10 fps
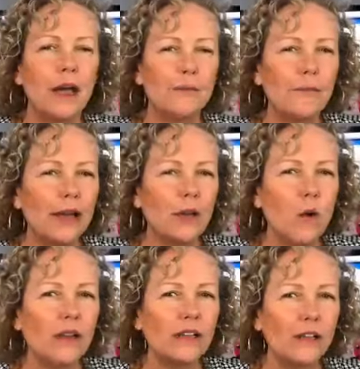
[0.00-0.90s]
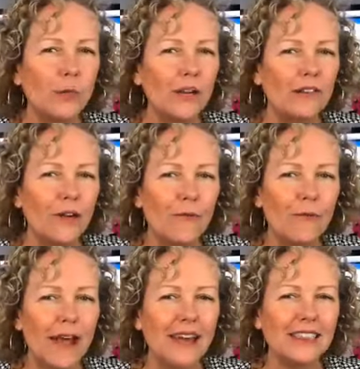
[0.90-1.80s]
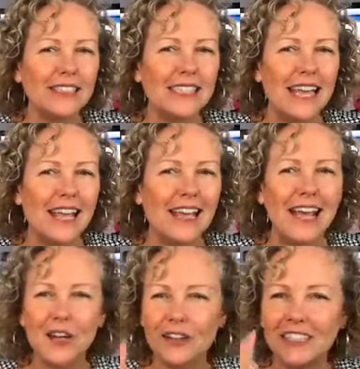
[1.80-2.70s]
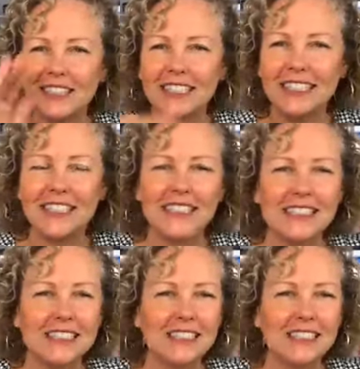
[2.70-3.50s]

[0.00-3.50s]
I might go on a little bit of a rant today. Hi, Christy.